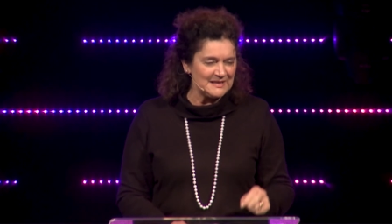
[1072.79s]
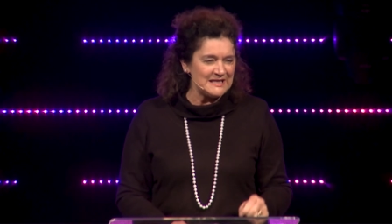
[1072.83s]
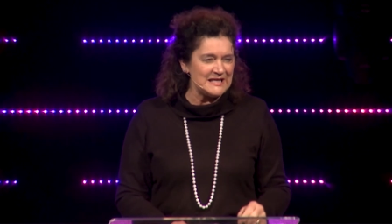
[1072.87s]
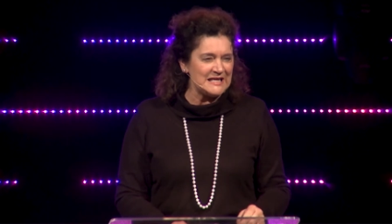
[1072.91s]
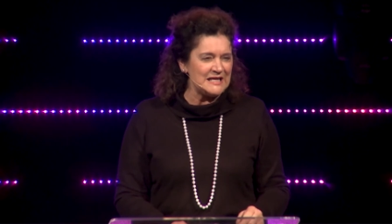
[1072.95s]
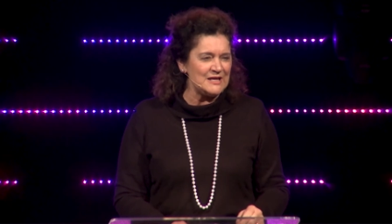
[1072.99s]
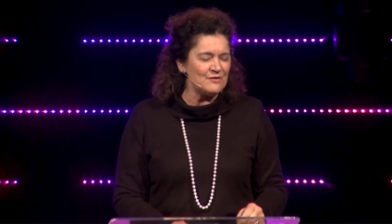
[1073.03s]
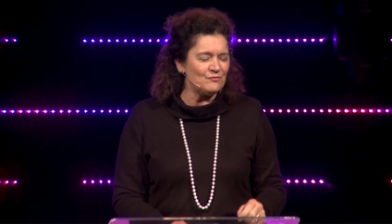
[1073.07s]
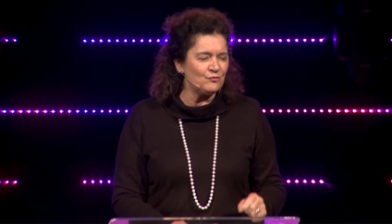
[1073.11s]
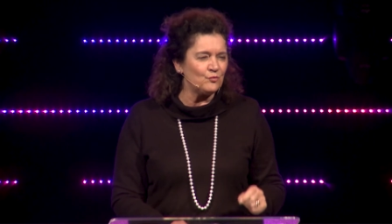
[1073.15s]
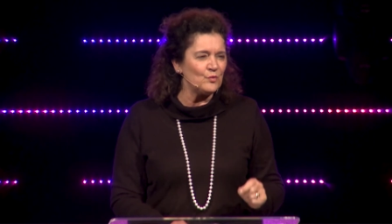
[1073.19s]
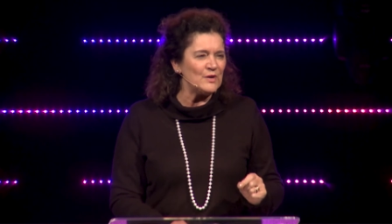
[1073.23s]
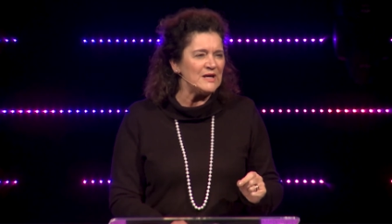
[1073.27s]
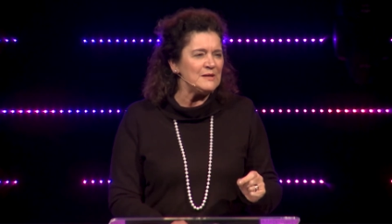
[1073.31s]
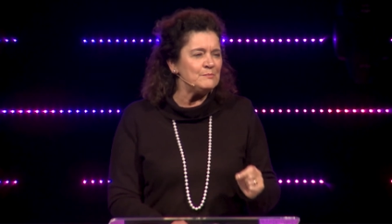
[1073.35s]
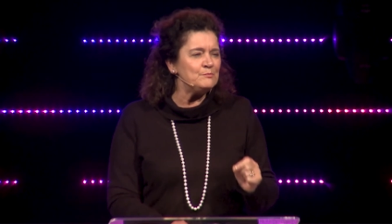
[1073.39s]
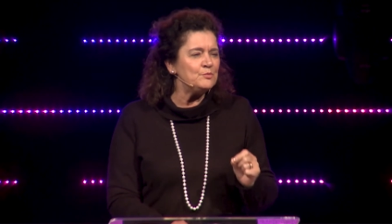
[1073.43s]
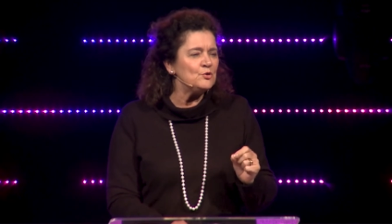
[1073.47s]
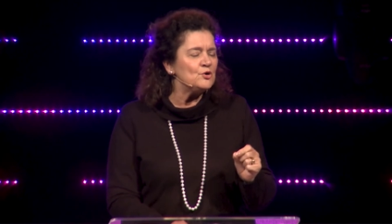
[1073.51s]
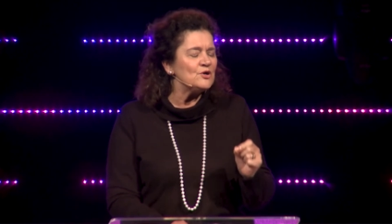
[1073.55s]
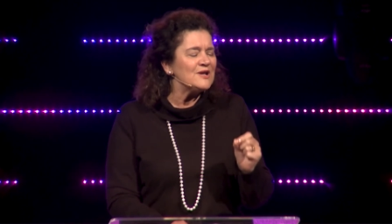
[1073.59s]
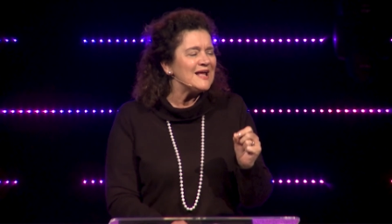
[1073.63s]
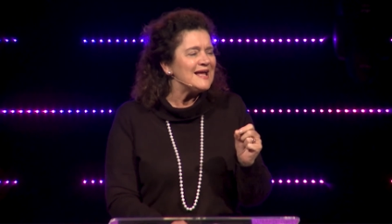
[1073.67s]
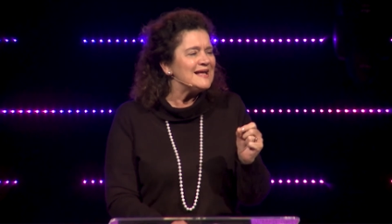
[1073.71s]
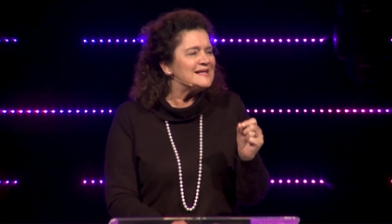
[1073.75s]
If we
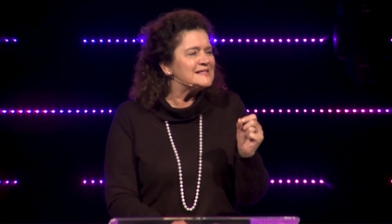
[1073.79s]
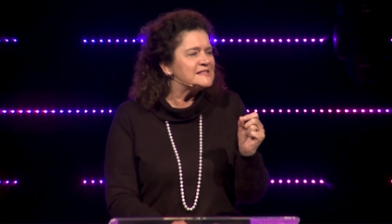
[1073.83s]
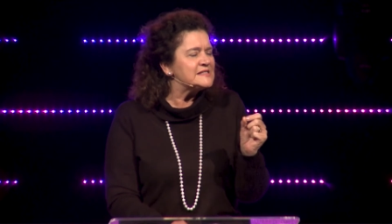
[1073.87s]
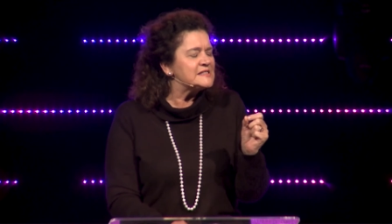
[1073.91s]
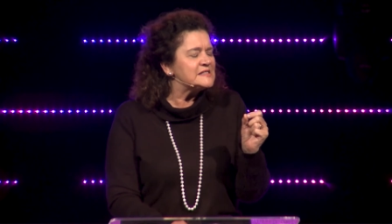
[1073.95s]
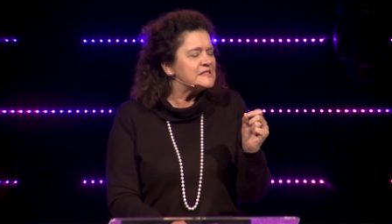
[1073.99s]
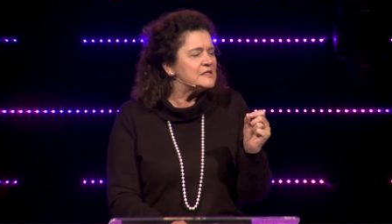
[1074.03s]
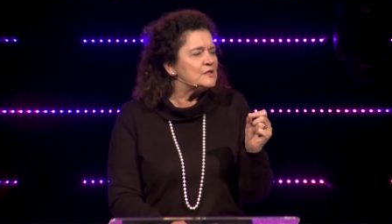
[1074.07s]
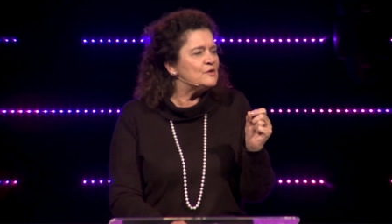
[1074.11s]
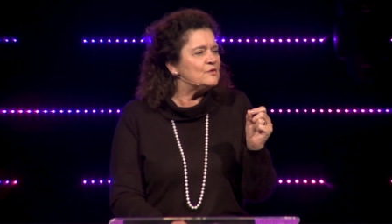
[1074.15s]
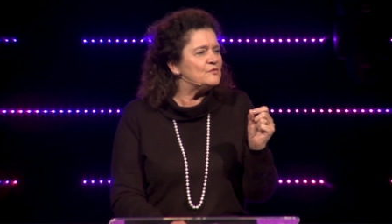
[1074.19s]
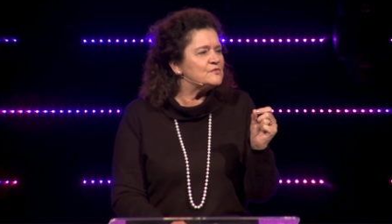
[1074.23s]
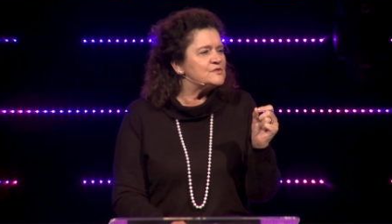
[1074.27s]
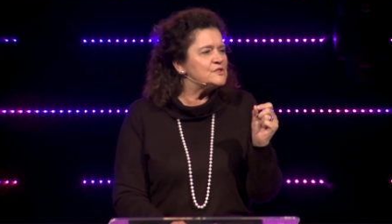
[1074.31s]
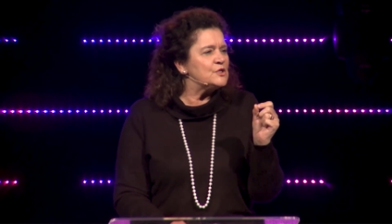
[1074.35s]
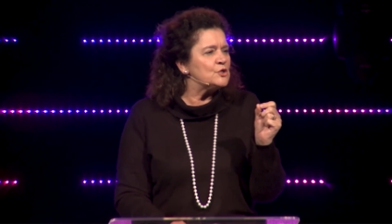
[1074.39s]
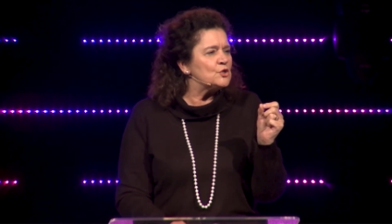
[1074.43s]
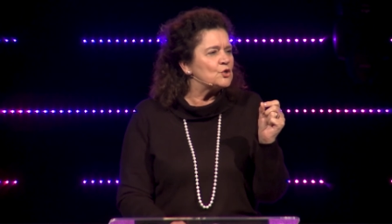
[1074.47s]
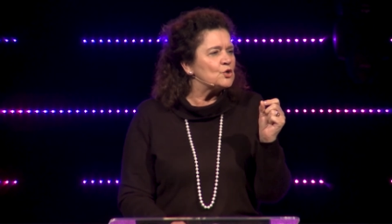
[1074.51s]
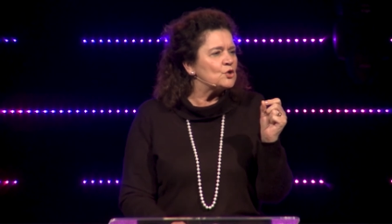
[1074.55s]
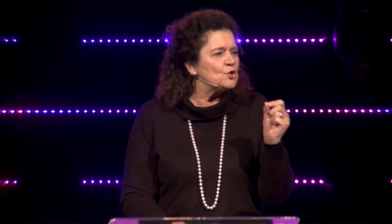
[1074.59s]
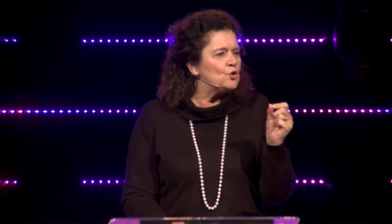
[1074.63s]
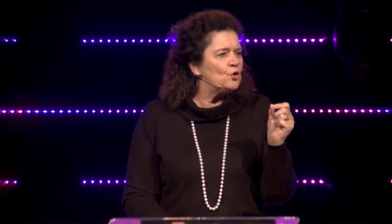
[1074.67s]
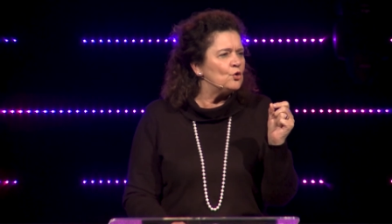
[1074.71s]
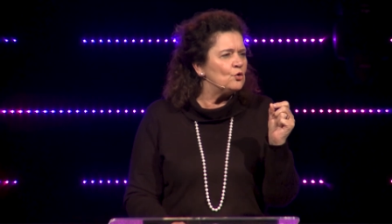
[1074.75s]
put ourselves in
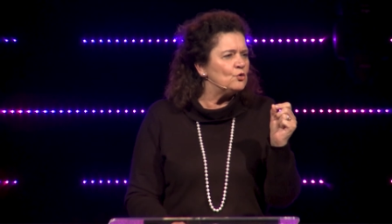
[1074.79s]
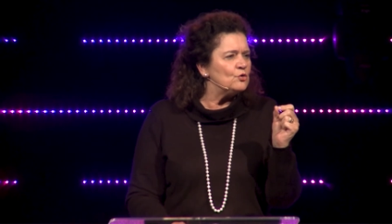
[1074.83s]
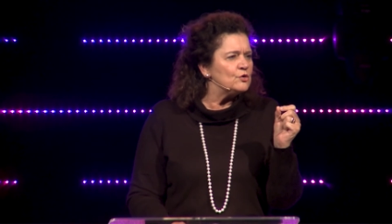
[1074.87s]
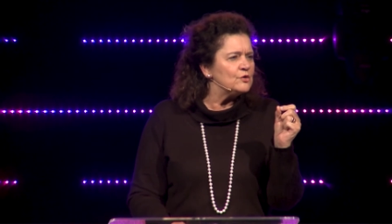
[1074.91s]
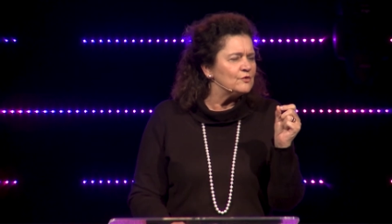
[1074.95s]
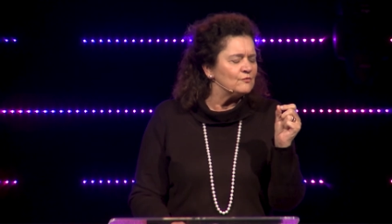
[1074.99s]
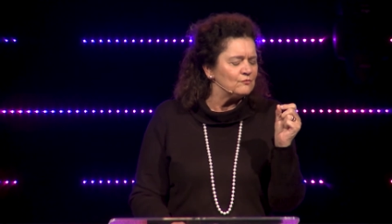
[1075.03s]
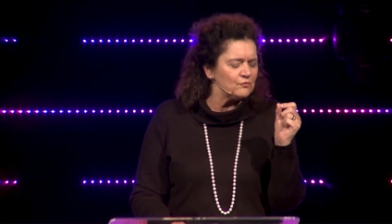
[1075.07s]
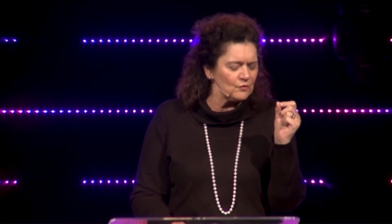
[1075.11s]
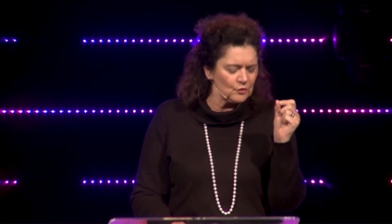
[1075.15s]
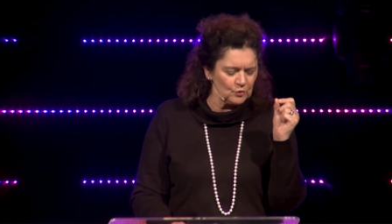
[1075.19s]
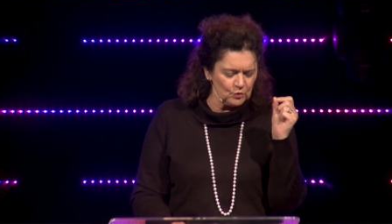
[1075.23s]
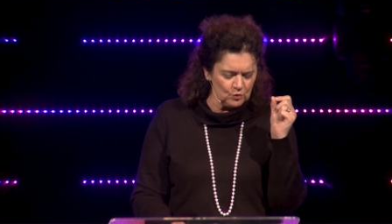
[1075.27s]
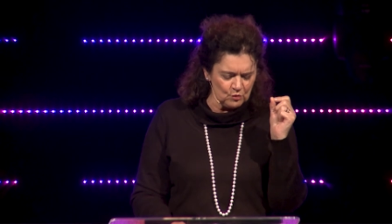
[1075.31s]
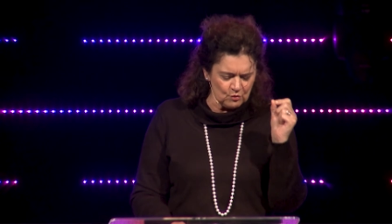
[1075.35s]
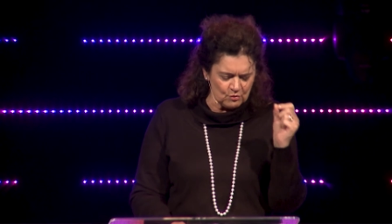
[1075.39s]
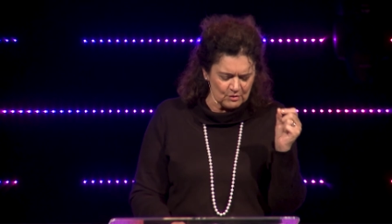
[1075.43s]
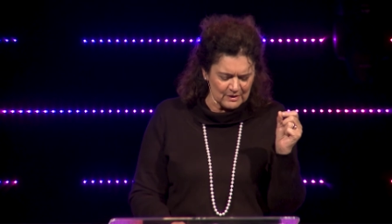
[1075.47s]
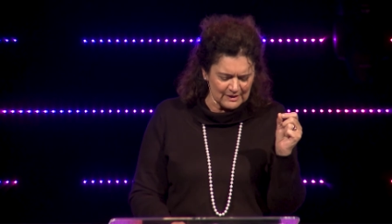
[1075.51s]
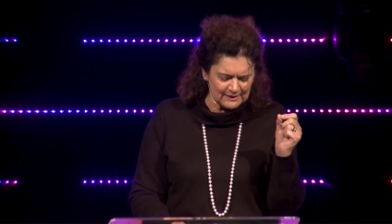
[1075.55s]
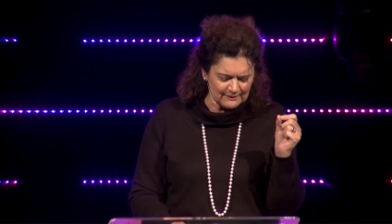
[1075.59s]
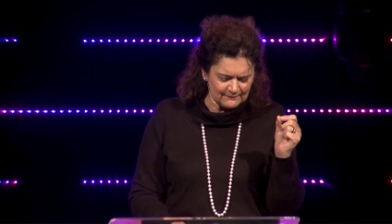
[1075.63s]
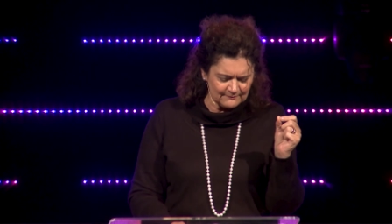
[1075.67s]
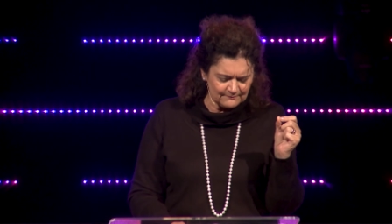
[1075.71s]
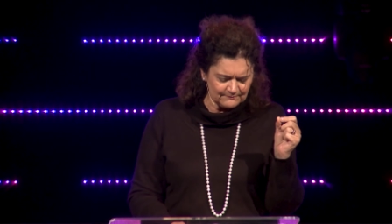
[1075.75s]
a court of
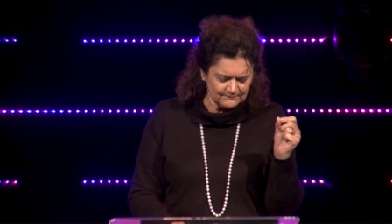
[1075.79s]
law